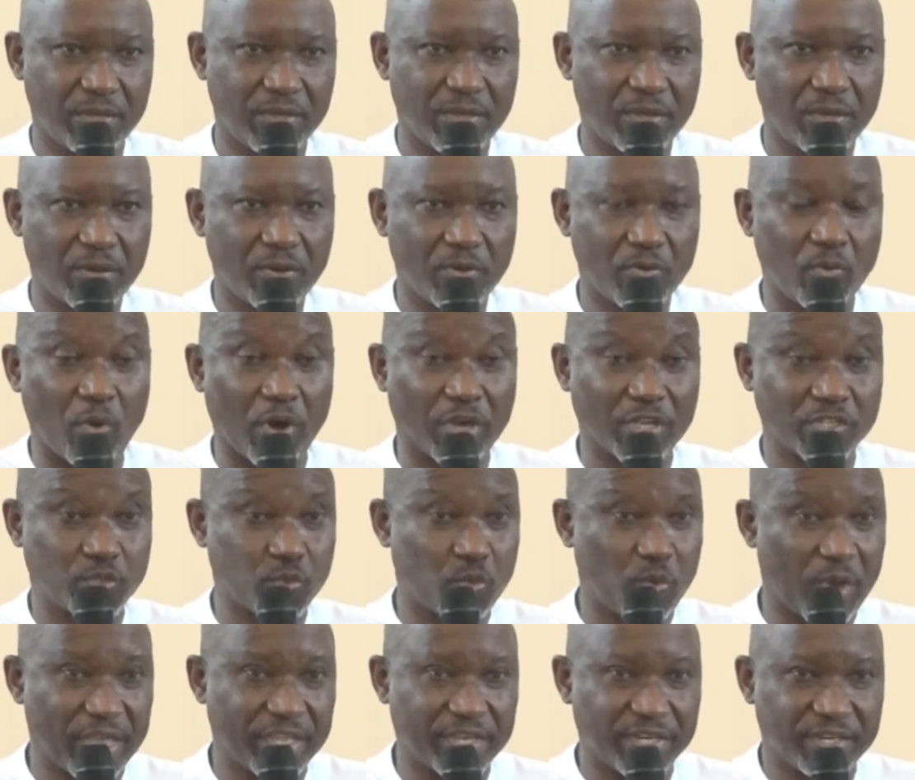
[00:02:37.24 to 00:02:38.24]
and unity in
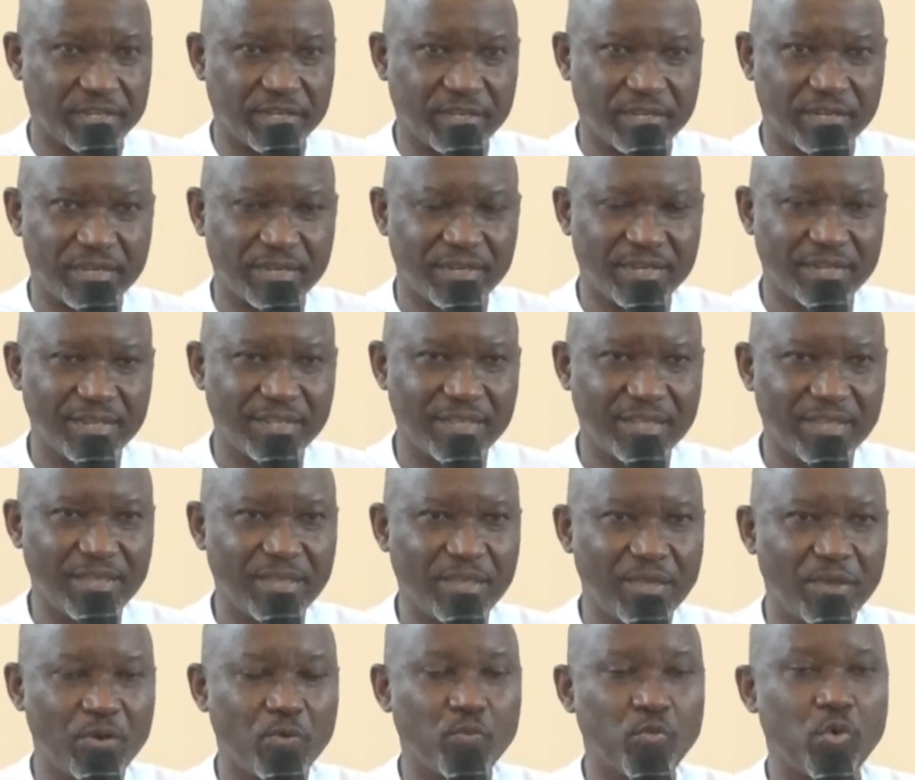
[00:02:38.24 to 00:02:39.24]
Akwa Ibom State,
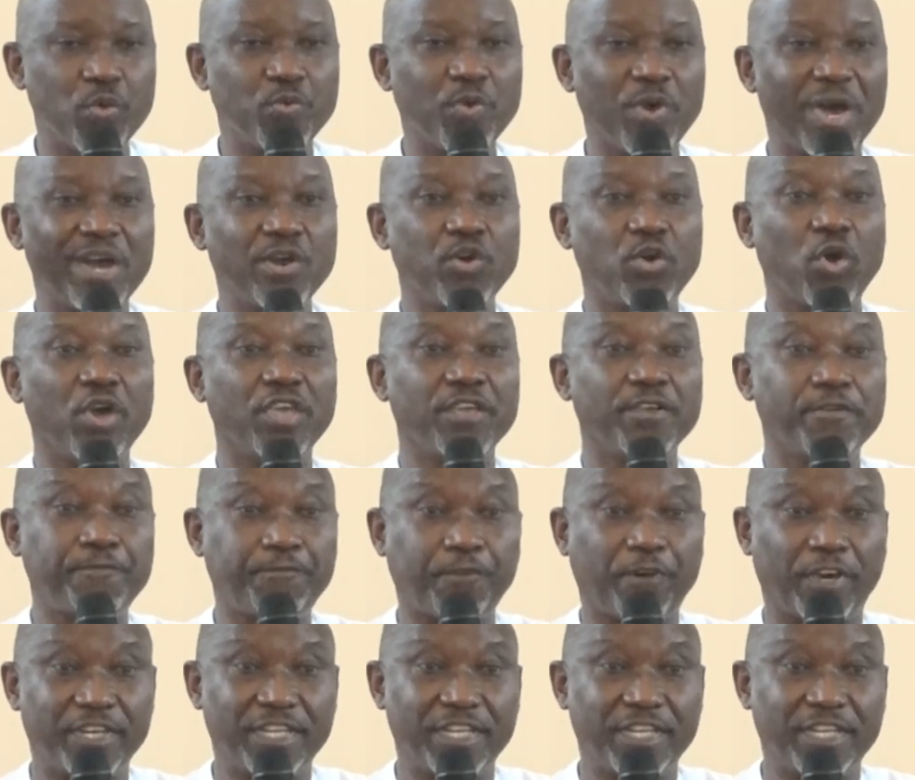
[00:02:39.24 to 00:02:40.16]
emphasizing that the